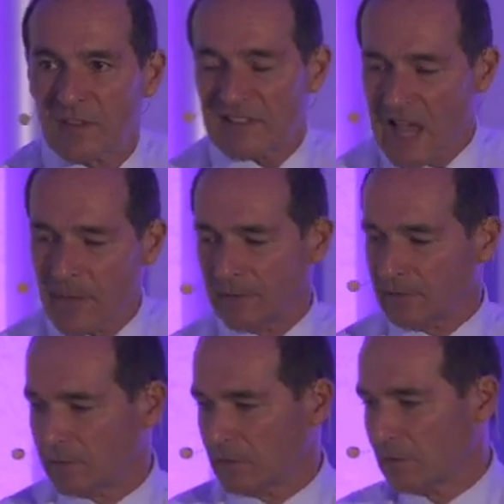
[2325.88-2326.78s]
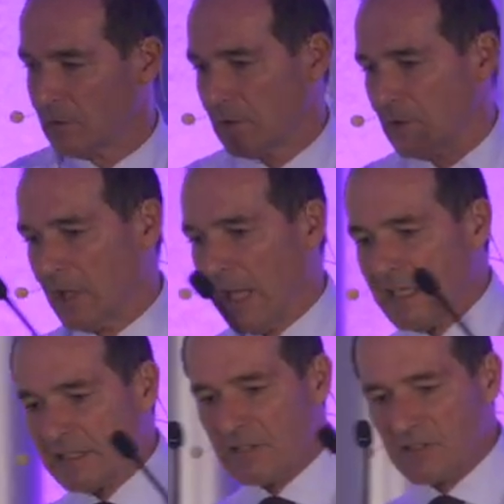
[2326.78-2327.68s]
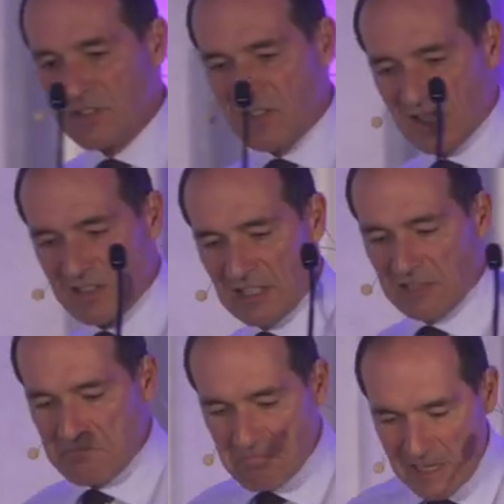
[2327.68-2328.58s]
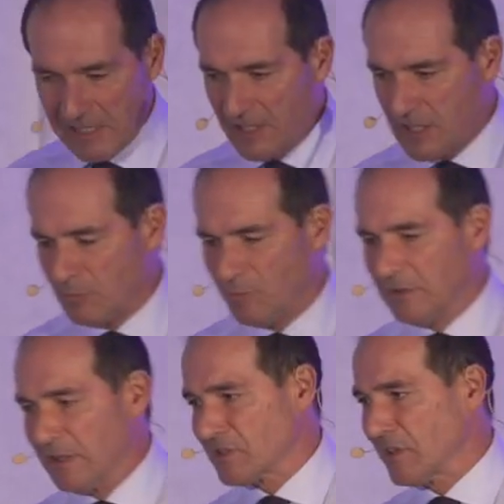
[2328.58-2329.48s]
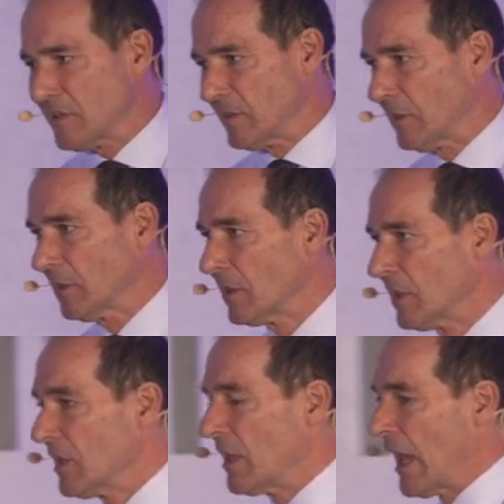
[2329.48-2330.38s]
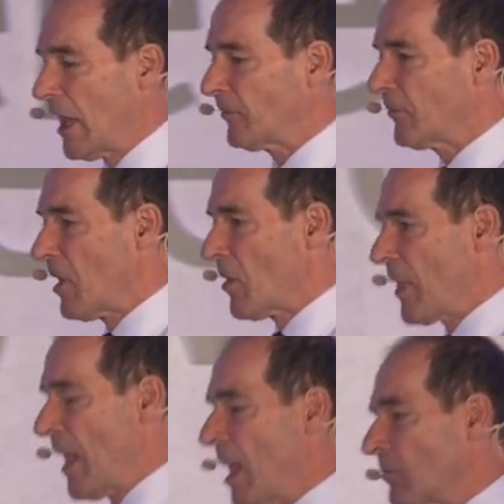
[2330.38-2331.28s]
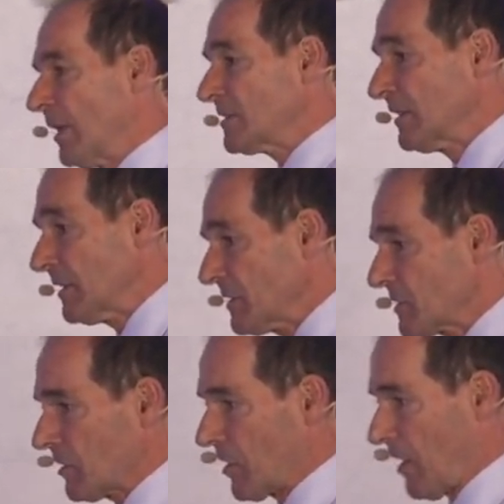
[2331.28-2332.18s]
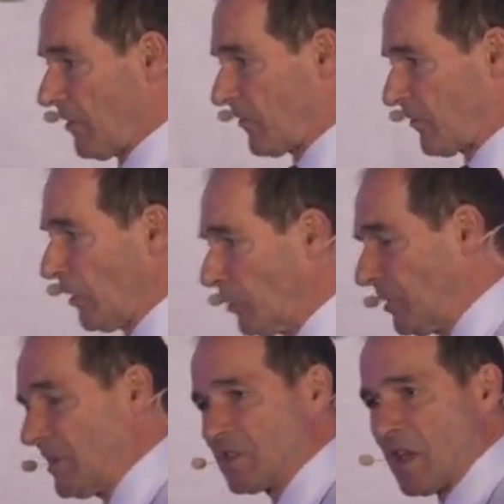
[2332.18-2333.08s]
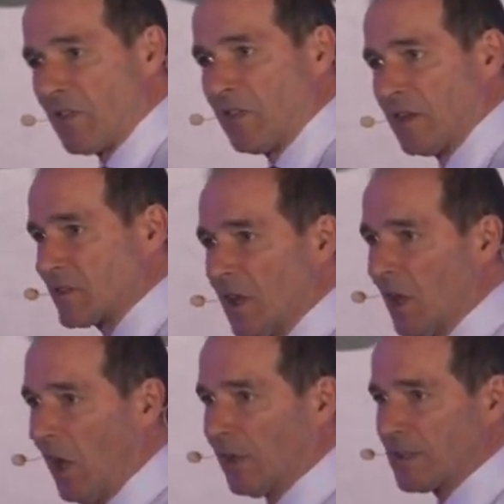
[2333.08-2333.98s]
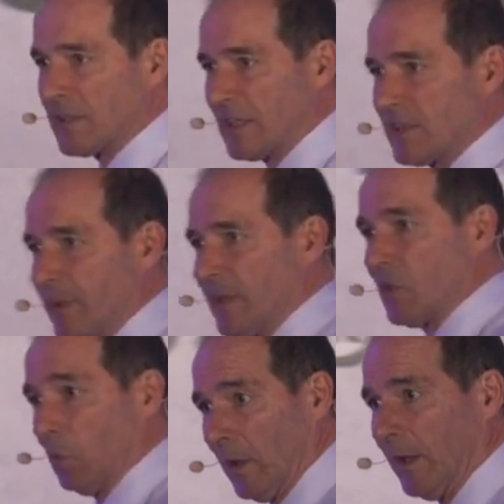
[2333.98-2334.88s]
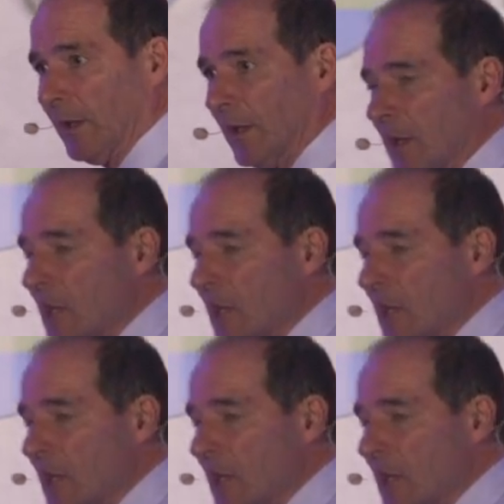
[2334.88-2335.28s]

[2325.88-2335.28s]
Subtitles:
That's happened. 860 million human beings in India have their retinas, their fingerprints and other things on a database. Why?